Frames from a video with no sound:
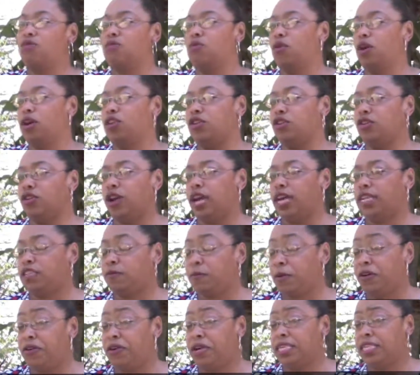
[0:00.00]
want your
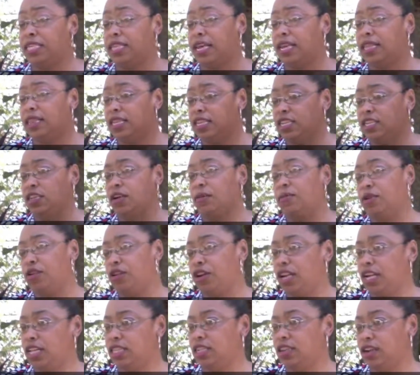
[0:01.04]
experience in this
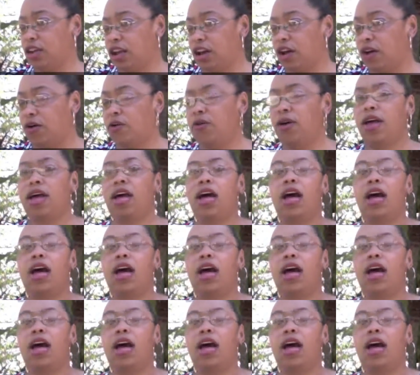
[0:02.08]
community to go.